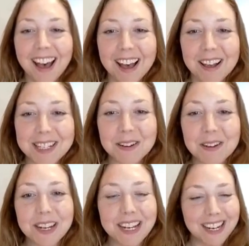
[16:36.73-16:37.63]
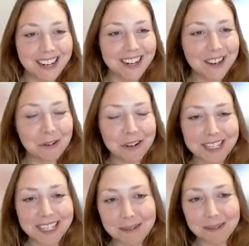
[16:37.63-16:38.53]
So in
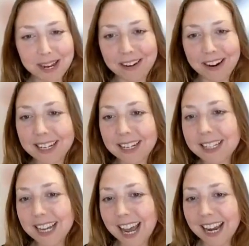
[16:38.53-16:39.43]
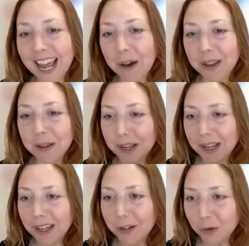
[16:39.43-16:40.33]
order to better understand how we can
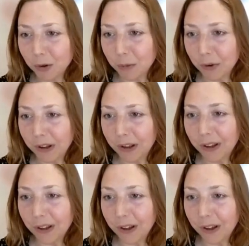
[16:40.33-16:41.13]
be trauma